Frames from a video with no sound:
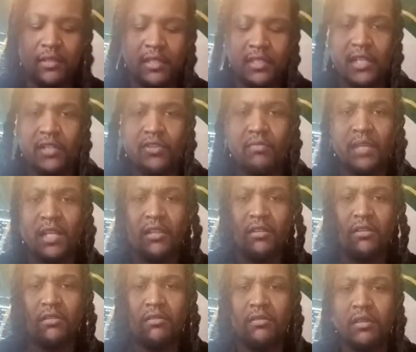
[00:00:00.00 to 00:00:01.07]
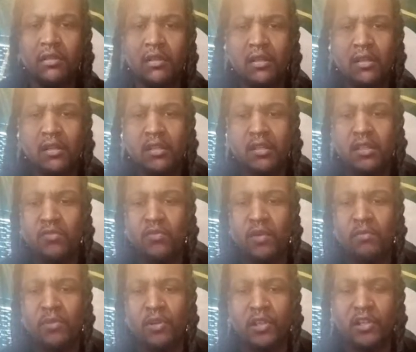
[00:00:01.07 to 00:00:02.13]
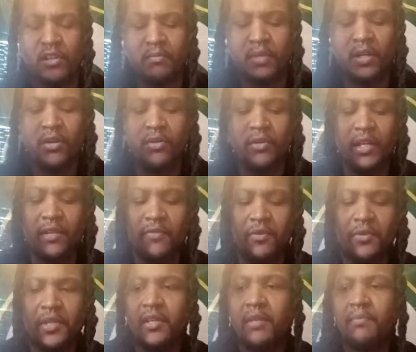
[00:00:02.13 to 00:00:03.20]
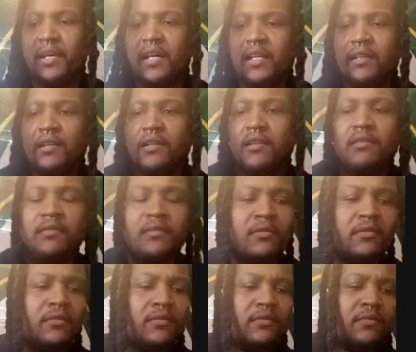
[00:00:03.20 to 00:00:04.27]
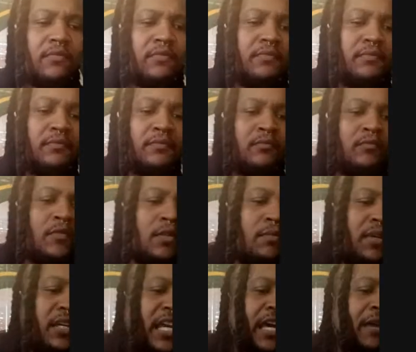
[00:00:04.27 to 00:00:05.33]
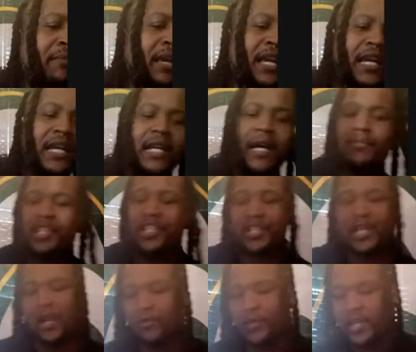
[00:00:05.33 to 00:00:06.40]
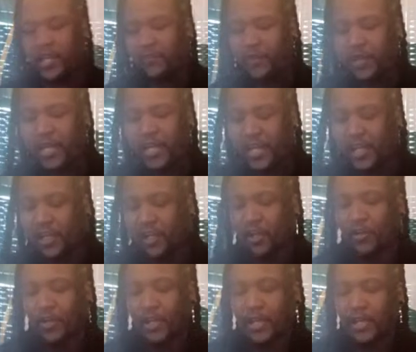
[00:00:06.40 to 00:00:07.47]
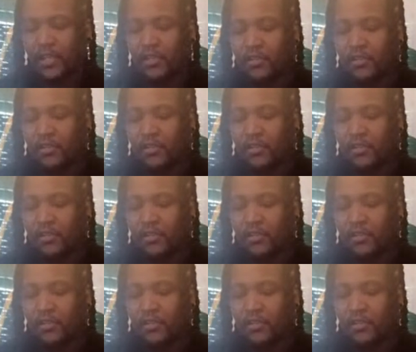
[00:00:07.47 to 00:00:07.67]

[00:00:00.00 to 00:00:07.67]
As I do my little, get one more little bowl ready before we get up out of here. But yeah, man, I'm just not ready for Kenny to go yet.